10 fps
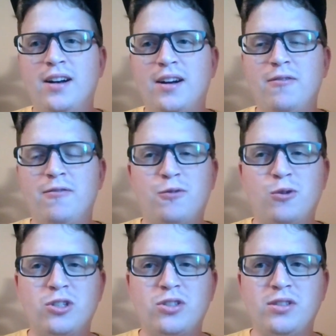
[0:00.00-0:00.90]

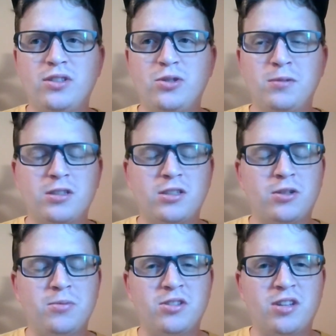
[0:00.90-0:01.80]
Unfortunately,
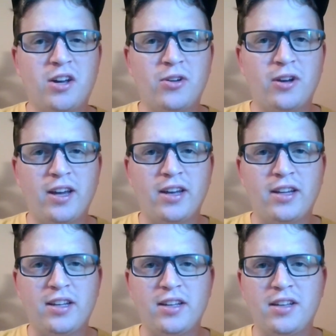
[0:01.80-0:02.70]
Takuma Sato had
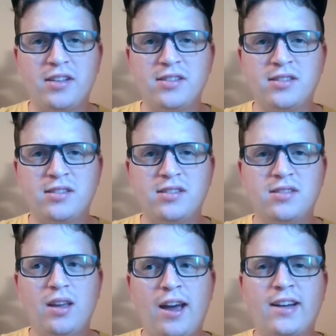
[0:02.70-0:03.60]
his
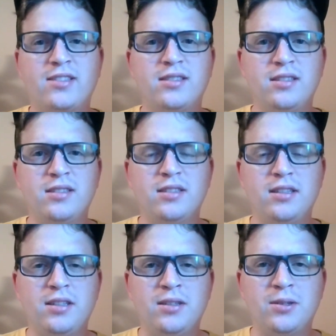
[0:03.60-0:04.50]
accident
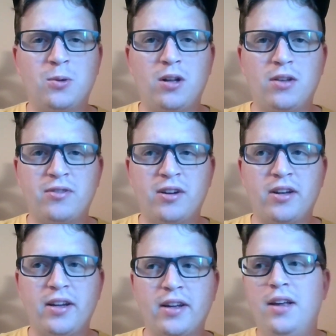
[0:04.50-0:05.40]
in
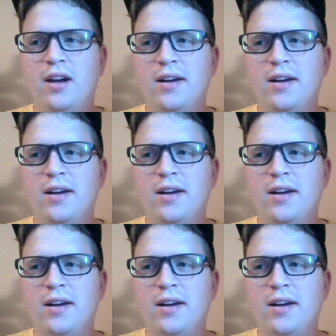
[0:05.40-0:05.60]
qualifying.